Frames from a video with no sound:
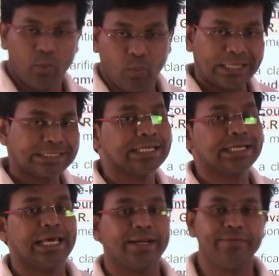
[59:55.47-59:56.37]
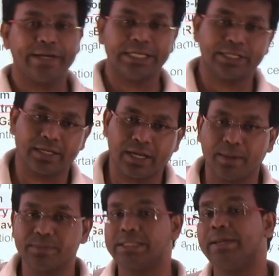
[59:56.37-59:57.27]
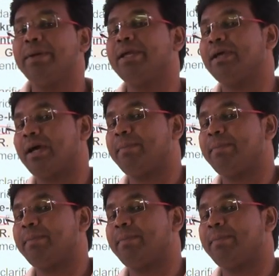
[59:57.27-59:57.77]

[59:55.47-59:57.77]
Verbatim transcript: Once the clarification comes, they may,